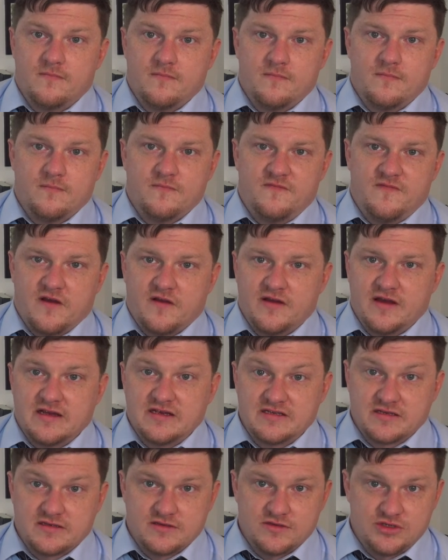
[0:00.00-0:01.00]

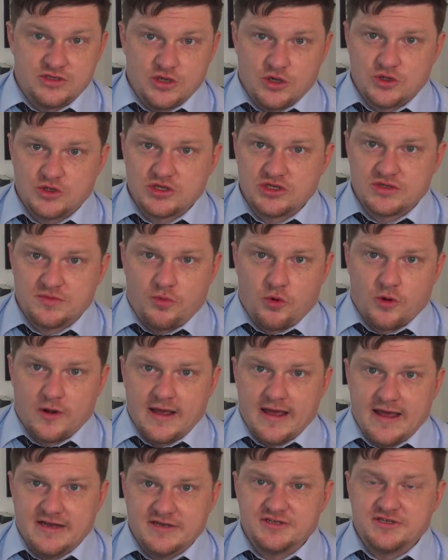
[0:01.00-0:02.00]
various social support
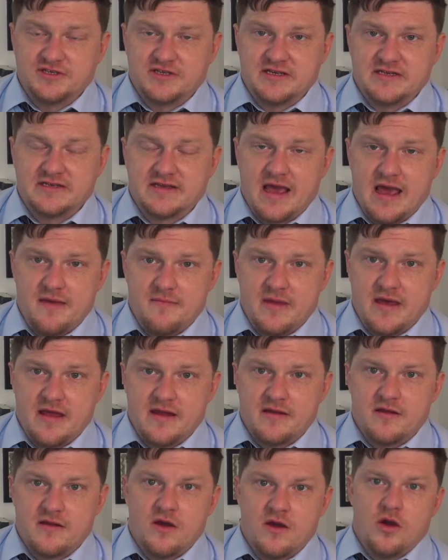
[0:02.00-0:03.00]
agencies came
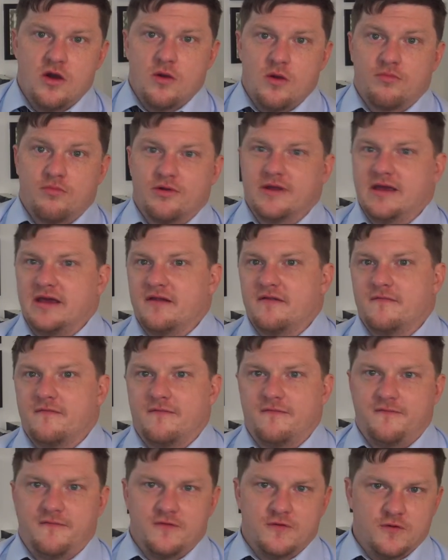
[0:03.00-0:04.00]
in, bring in
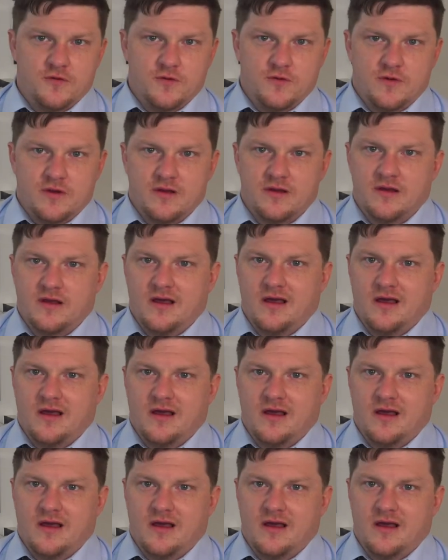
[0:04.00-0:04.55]
food.